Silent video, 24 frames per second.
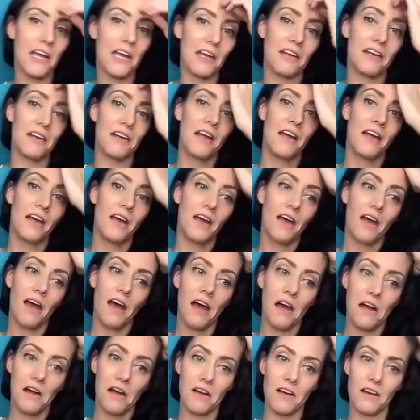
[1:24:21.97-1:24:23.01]
And
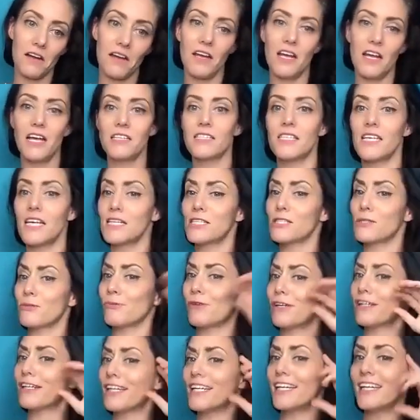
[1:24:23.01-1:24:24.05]
yeah, uh, it's, it's
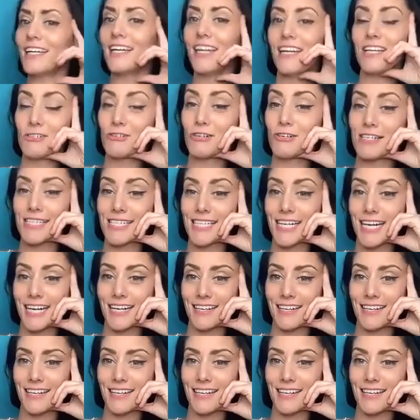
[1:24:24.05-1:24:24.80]
really interesting.